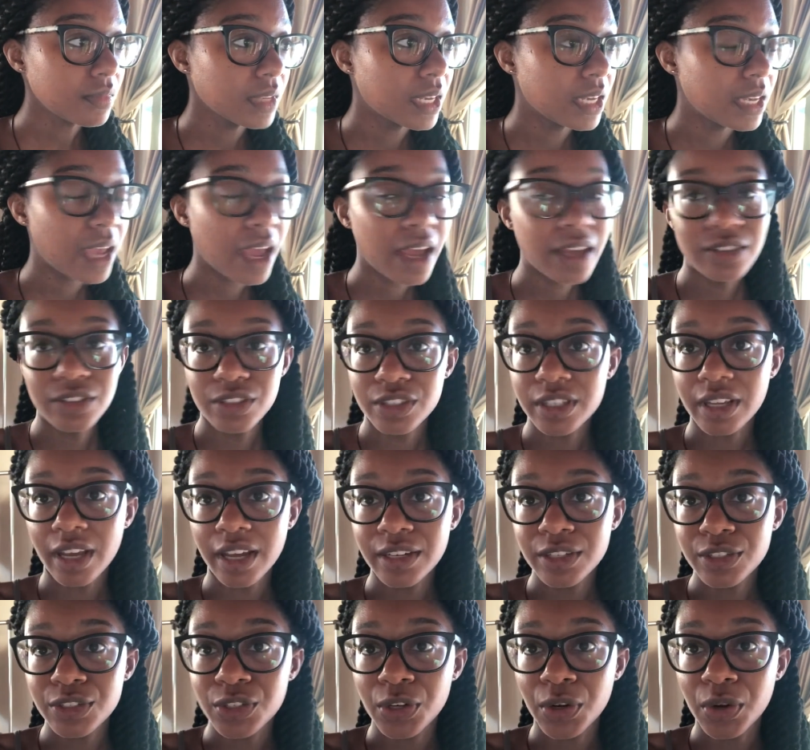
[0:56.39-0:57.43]
yeah, just
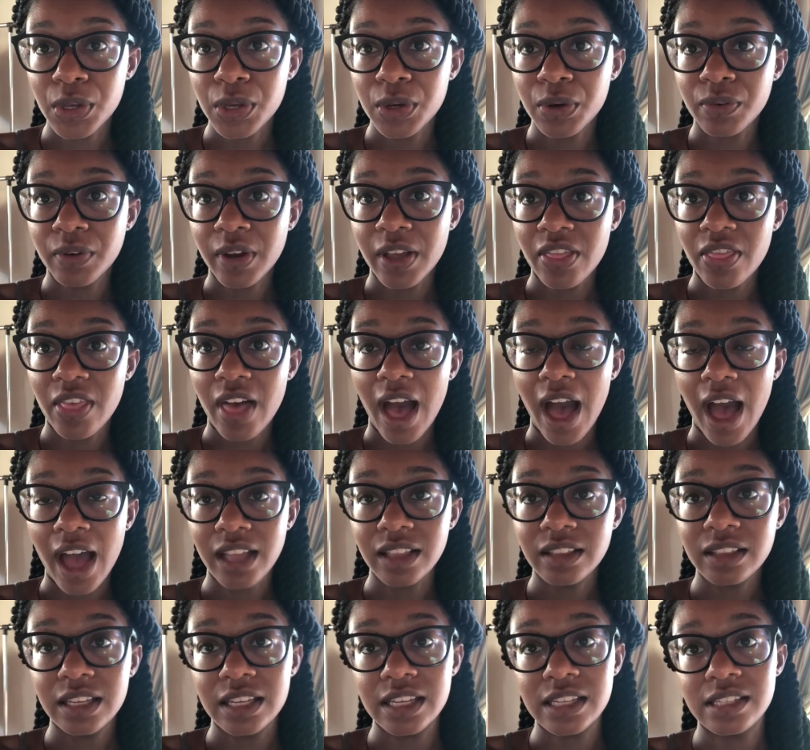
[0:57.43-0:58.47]
kind of show you around the
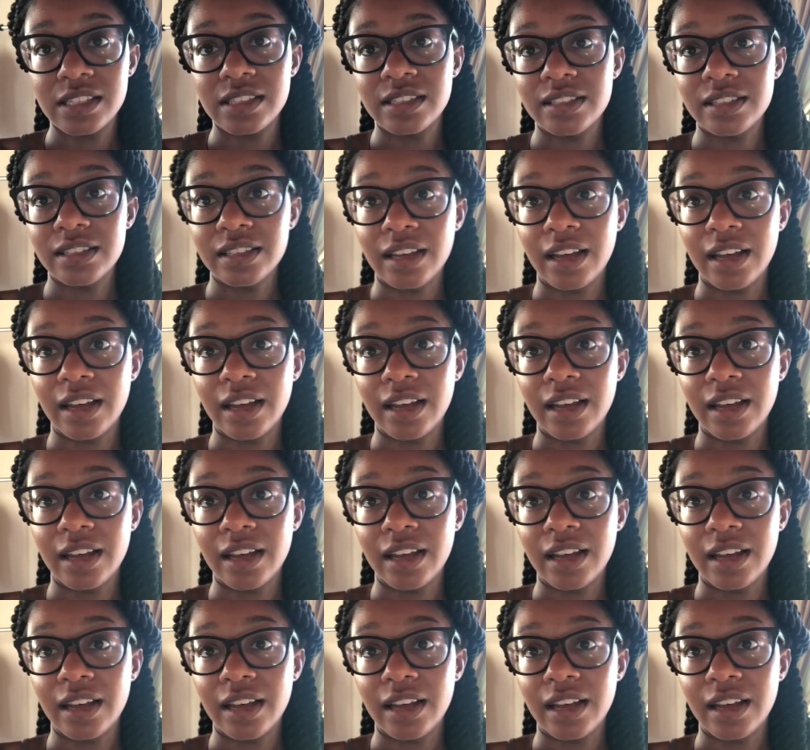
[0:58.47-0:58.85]
island.